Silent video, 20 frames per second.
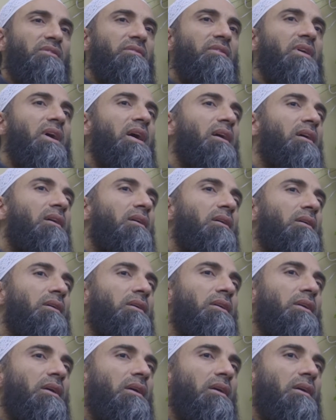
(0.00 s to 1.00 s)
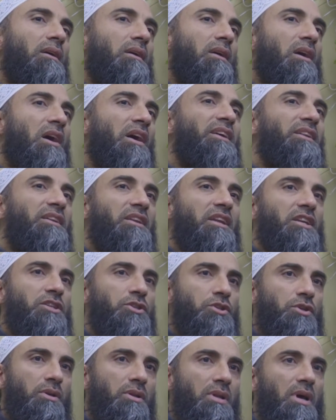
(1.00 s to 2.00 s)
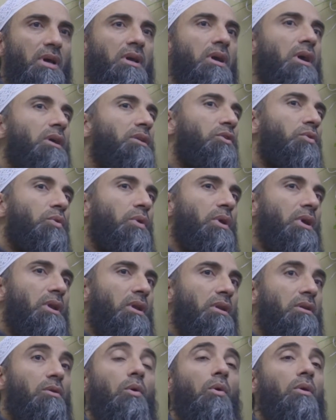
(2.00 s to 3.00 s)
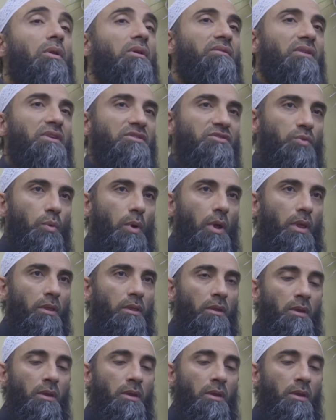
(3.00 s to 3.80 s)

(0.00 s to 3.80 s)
of that kind nature that God created all of us with.